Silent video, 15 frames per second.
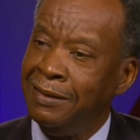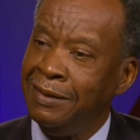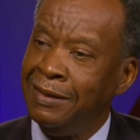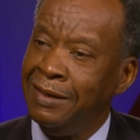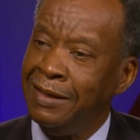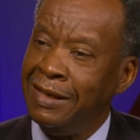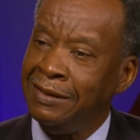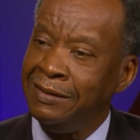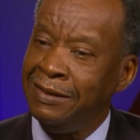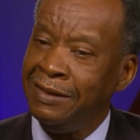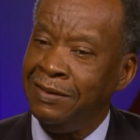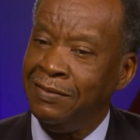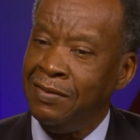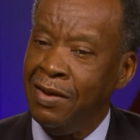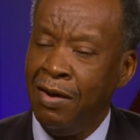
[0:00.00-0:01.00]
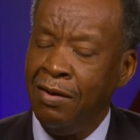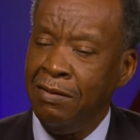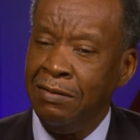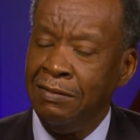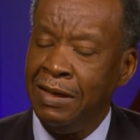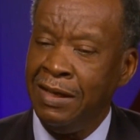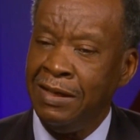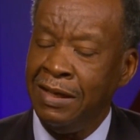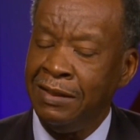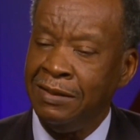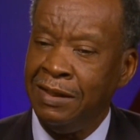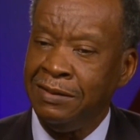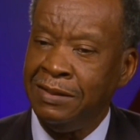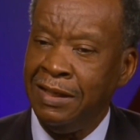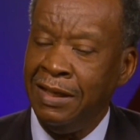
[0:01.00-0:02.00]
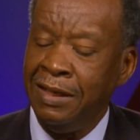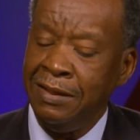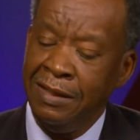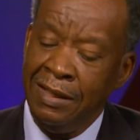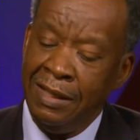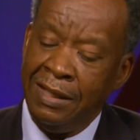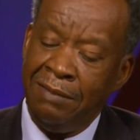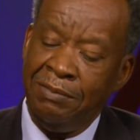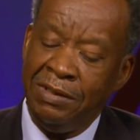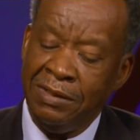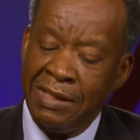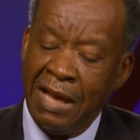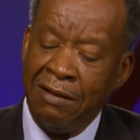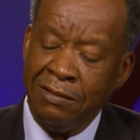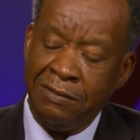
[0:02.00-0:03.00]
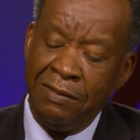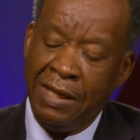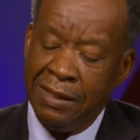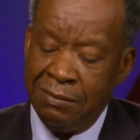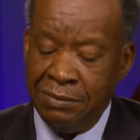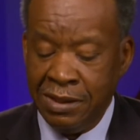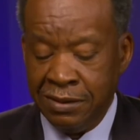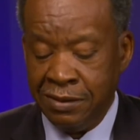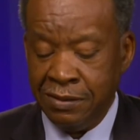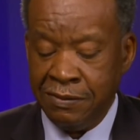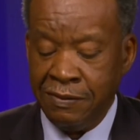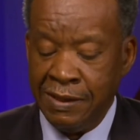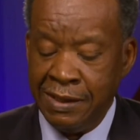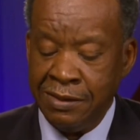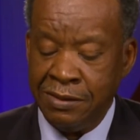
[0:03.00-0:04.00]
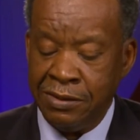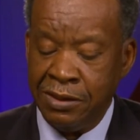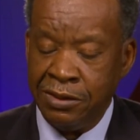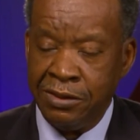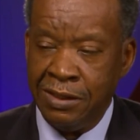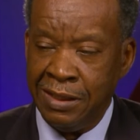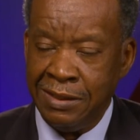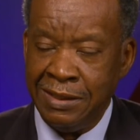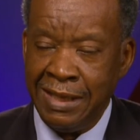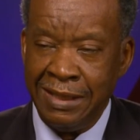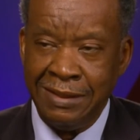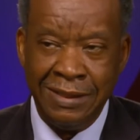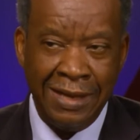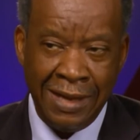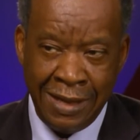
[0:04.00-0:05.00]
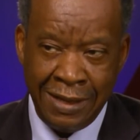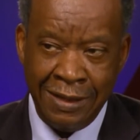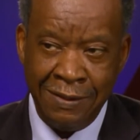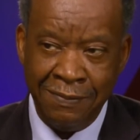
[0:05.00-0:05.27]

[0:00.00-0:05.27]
I said, "No." I said because I was trying to make this transition at that time,